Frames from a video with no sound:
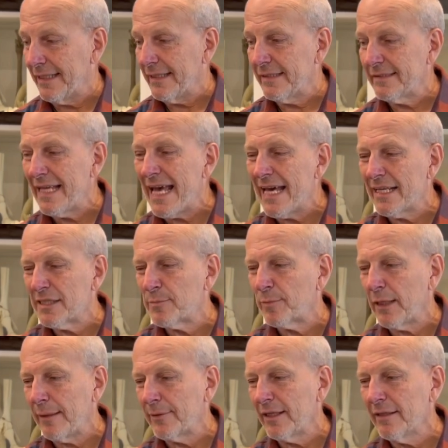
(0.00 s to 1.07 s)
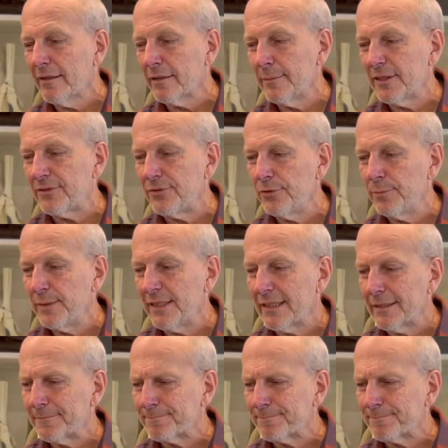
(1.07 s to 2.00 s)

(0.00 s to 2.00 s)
This head is probably a little bit too big.